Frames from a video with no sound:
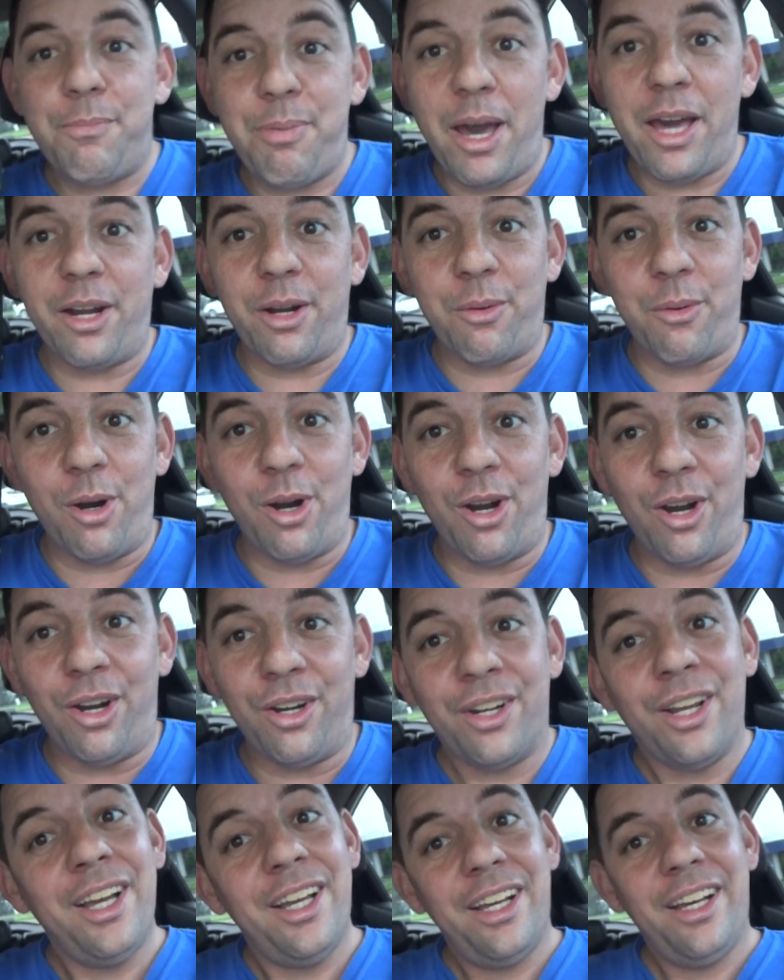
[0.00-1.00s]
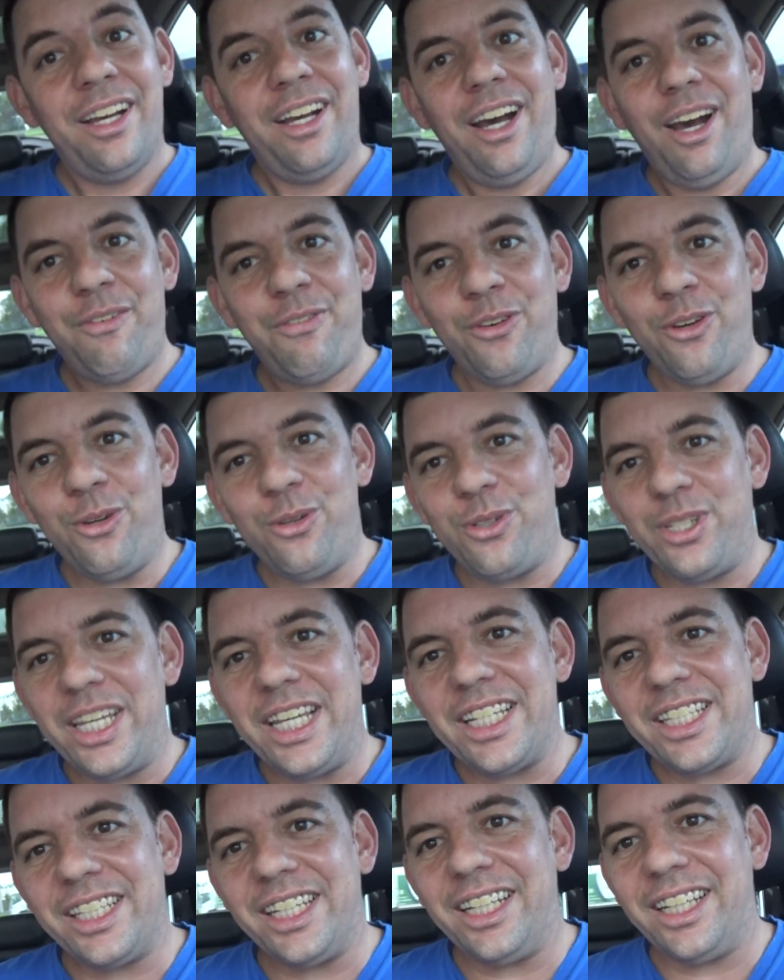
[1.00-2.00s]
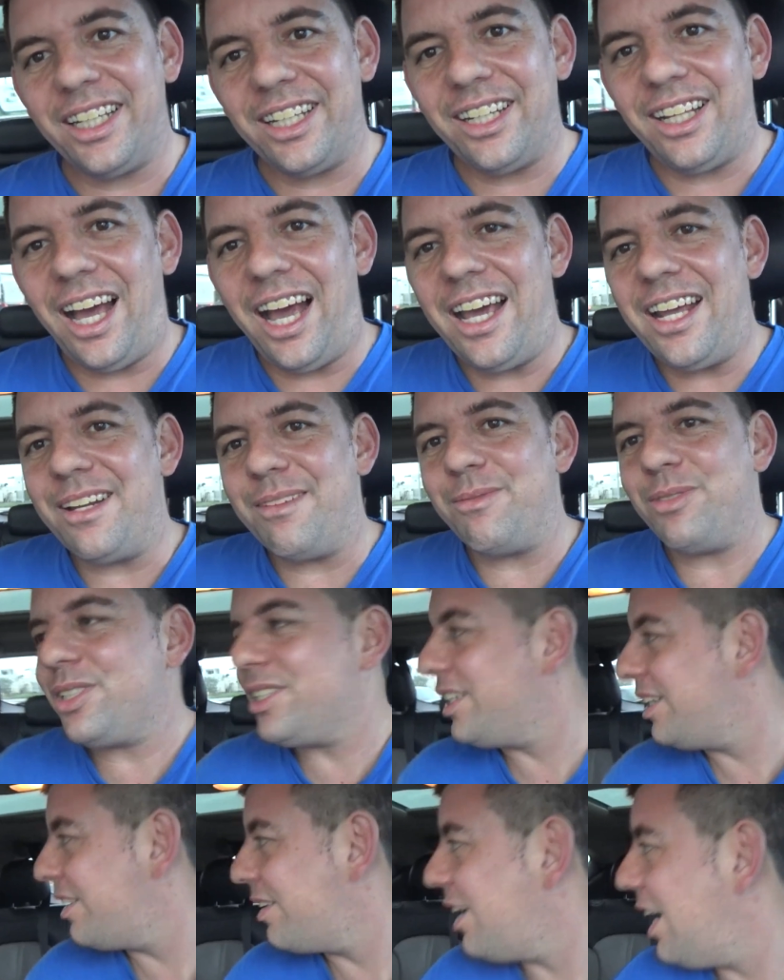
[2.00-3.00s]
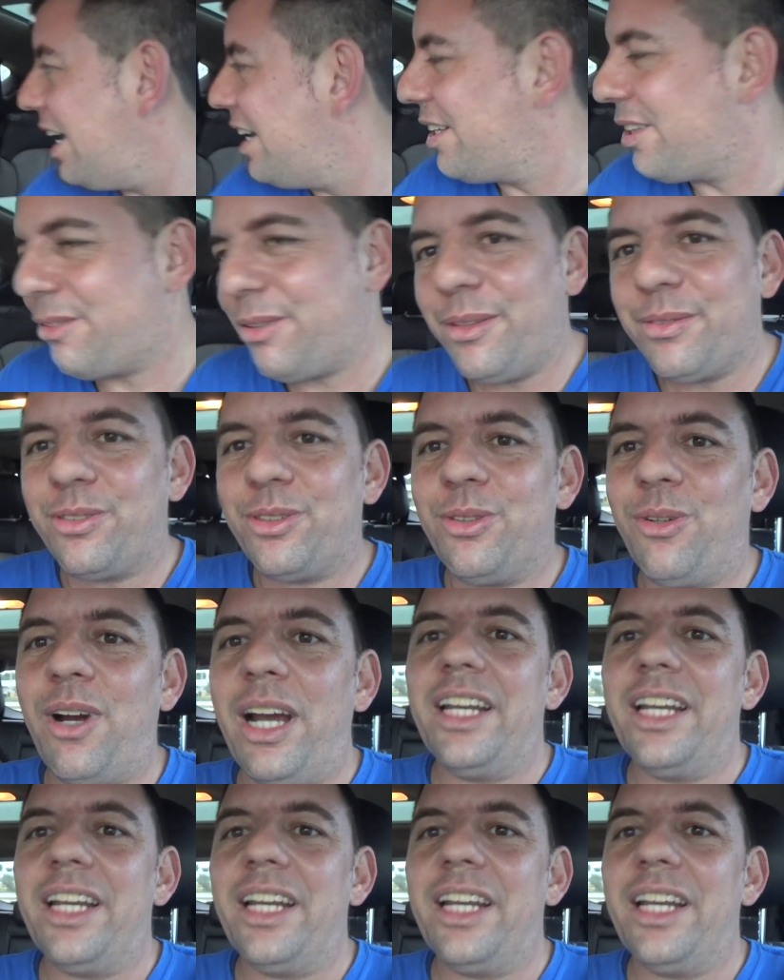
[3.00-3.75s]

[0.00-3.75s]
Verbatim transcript: better word, a few decent little items here at a thrift store